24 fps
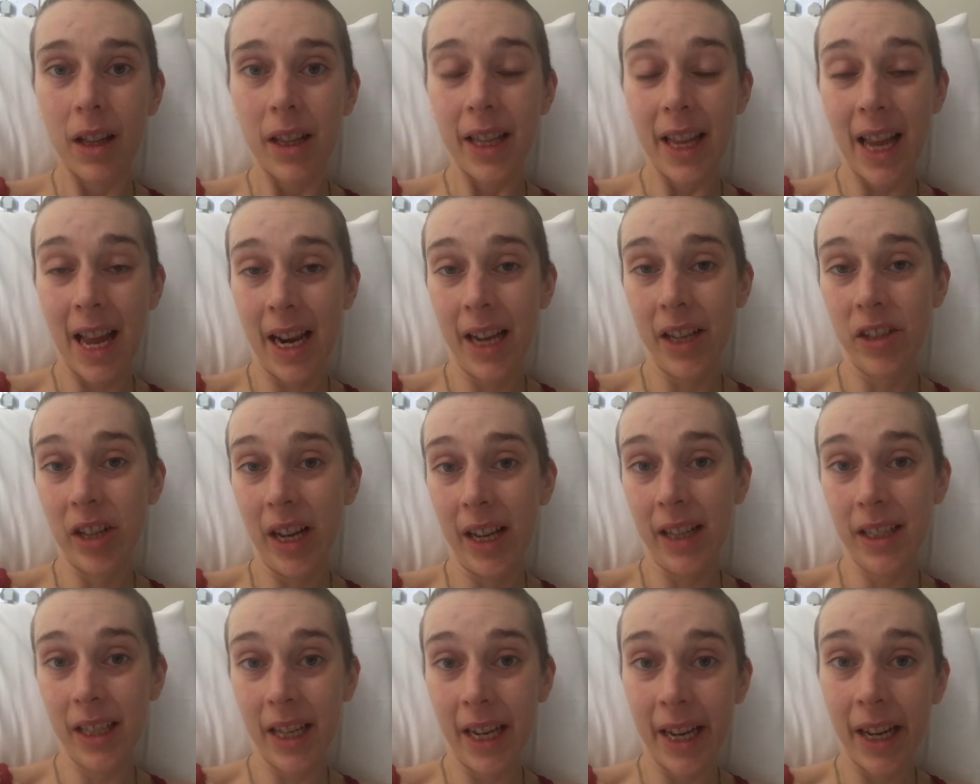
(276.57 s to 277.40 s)
the
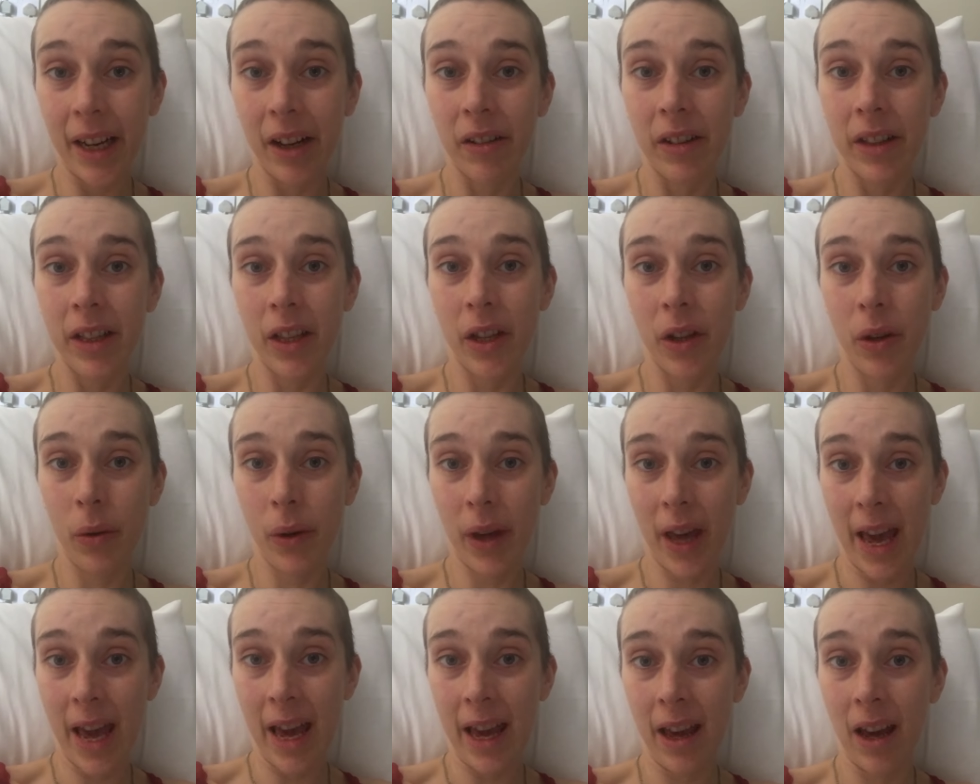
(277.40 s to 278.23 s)
NHS here in the
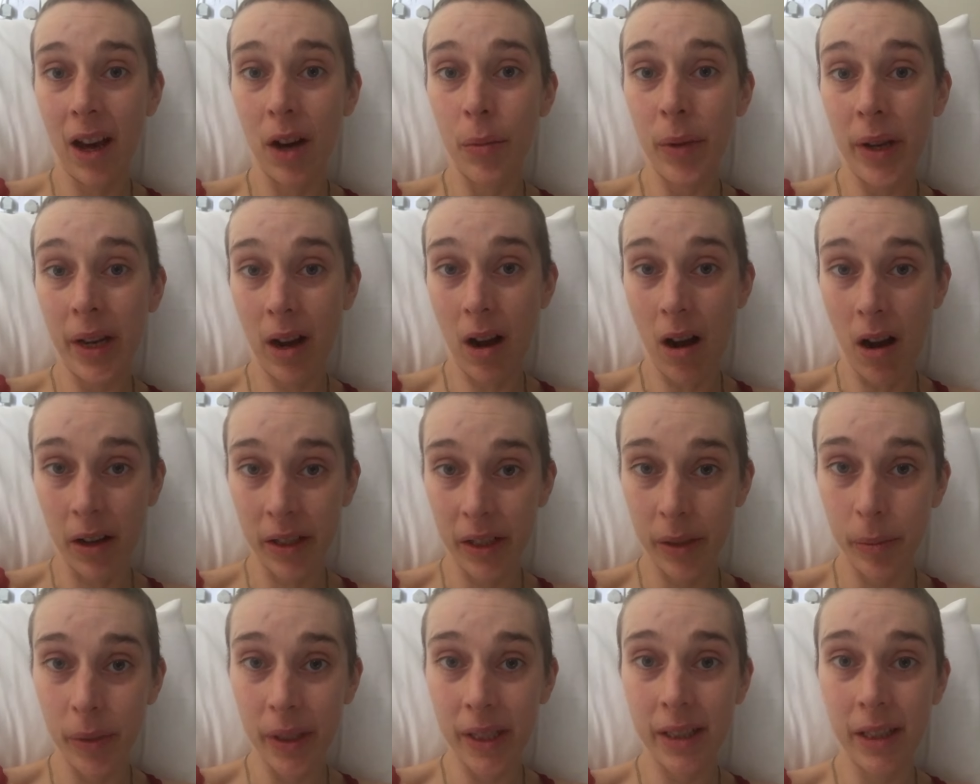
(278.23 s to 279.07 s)
UK, I'm in a
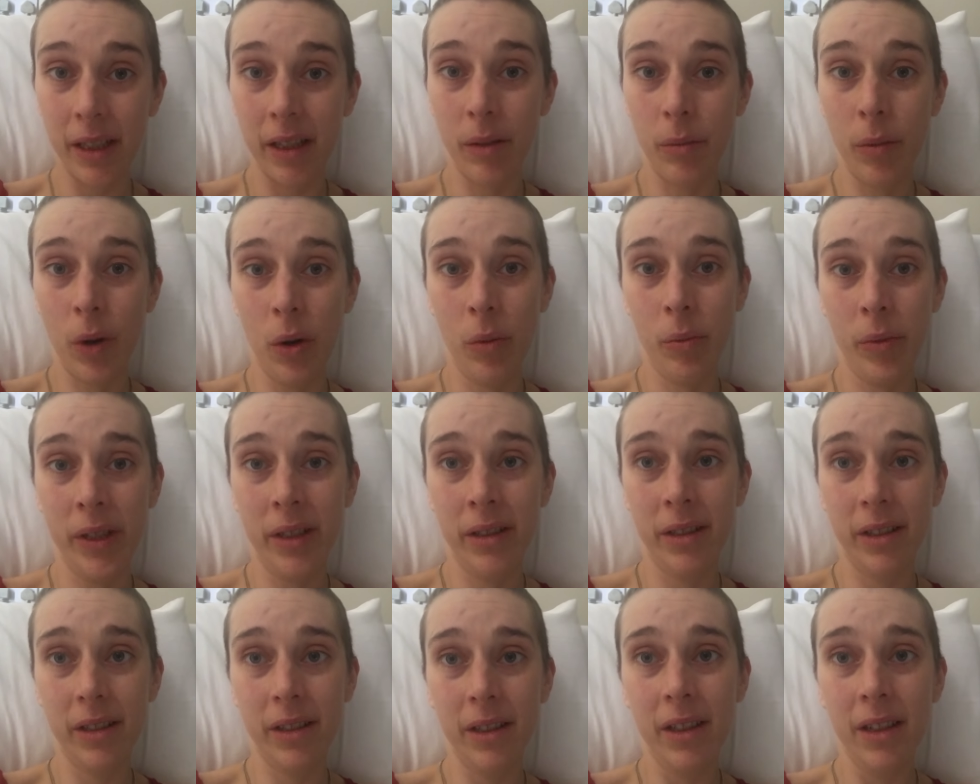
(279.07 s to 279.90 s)
hospice at the
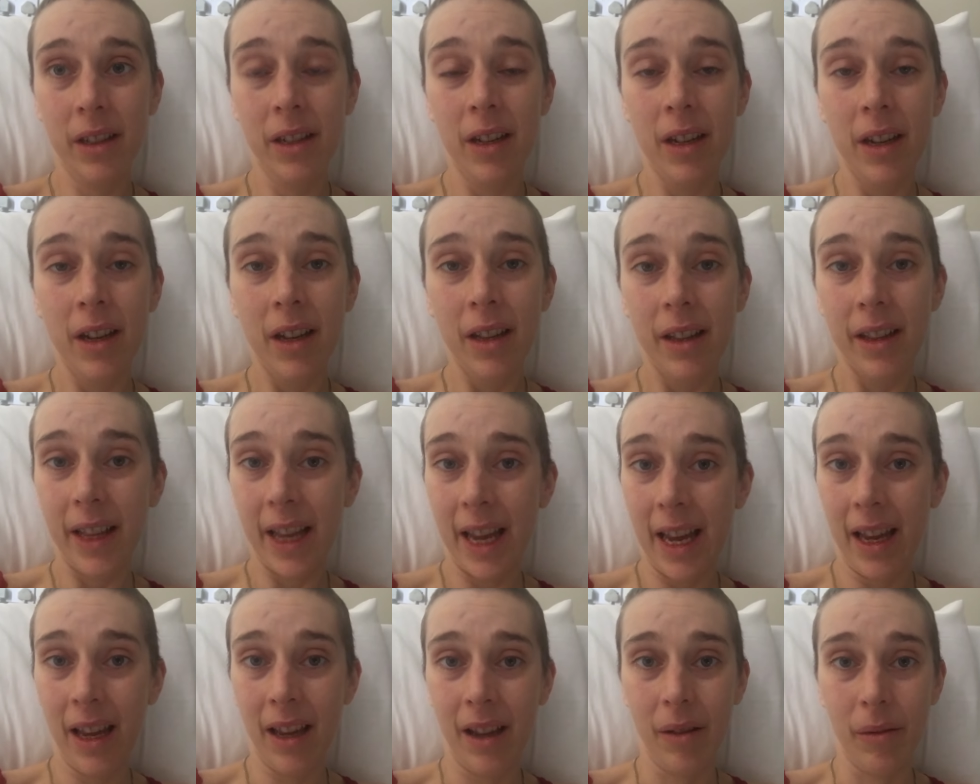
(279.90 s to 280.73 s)
moment.
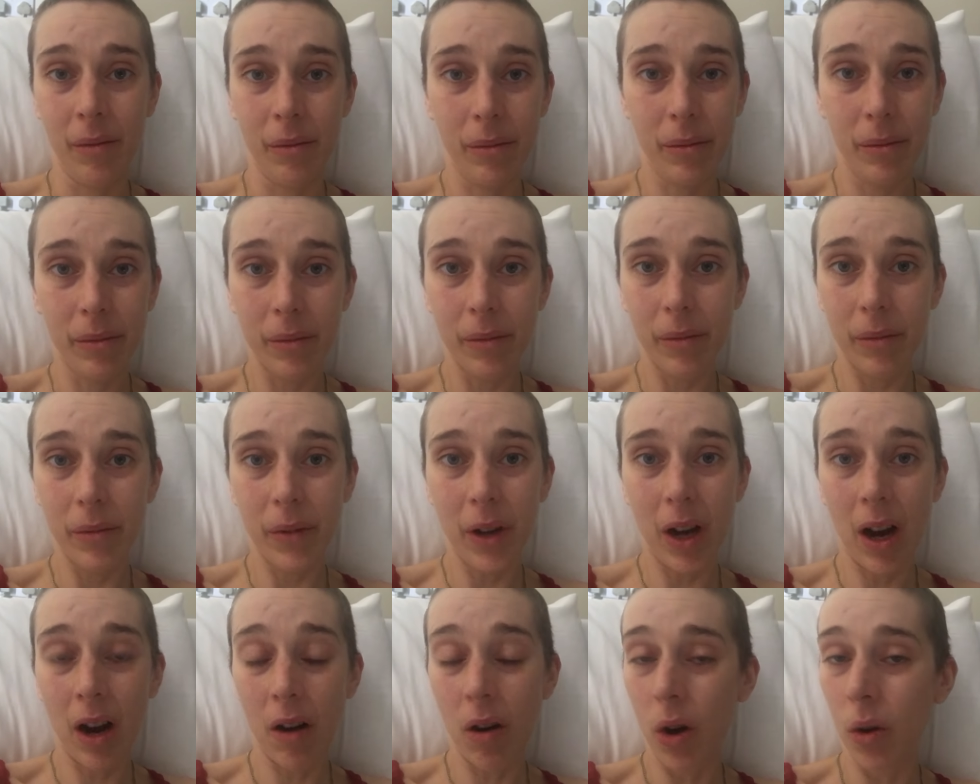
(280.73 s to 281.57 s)
They
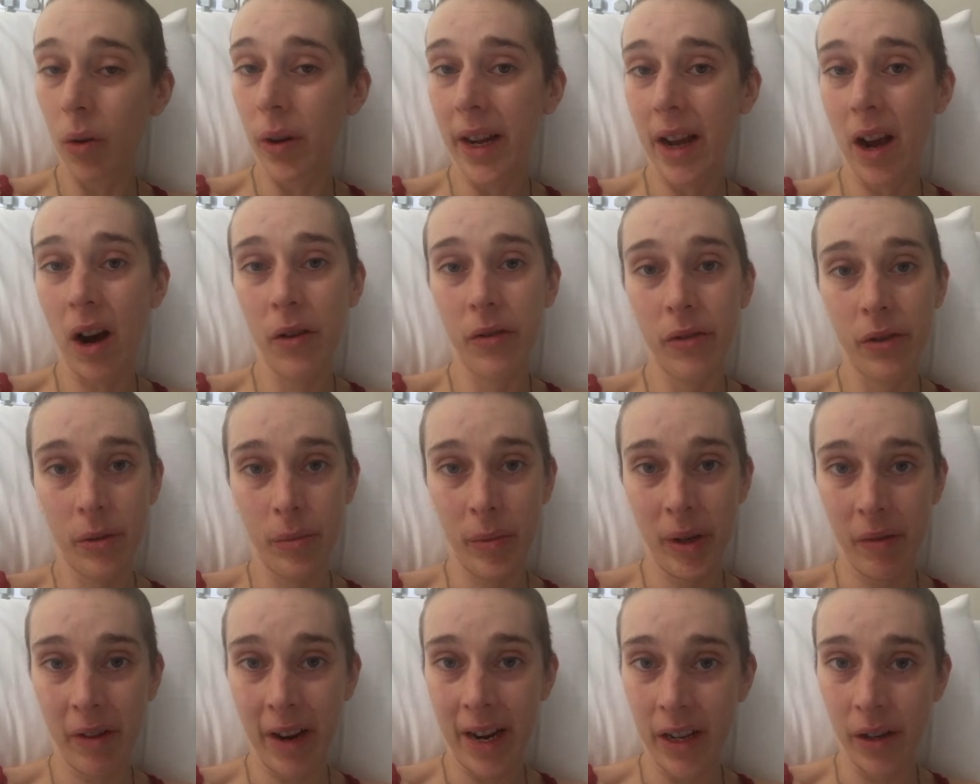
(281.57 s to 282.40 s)
are only offering
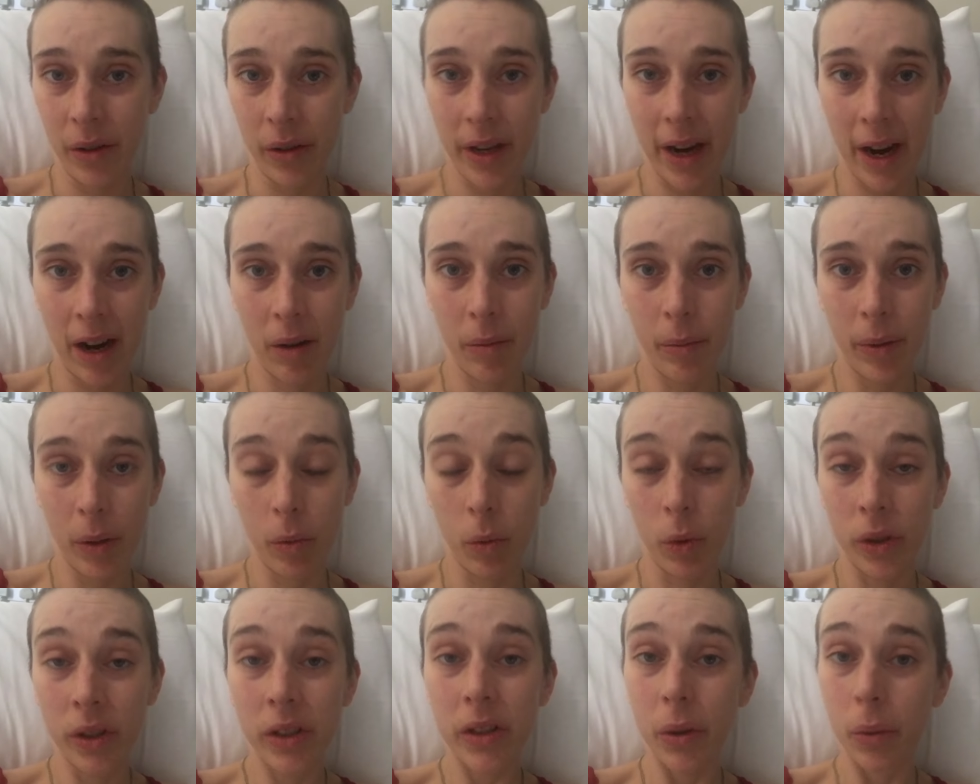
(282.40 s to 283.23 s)
me radiotherapy
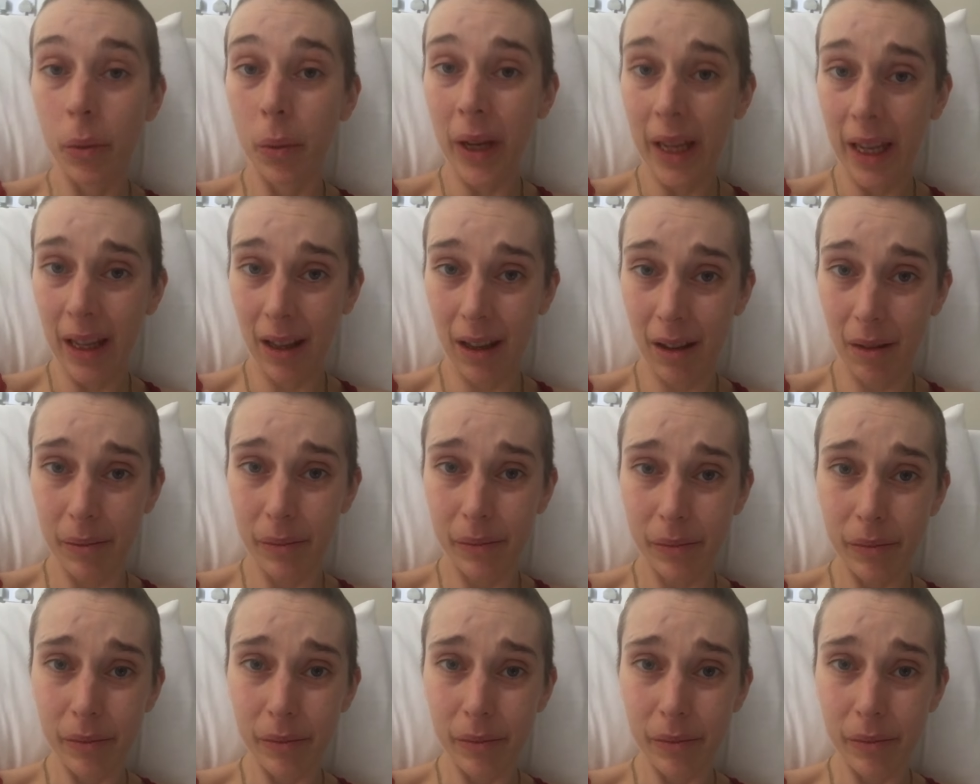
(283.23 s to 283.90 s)
once a week.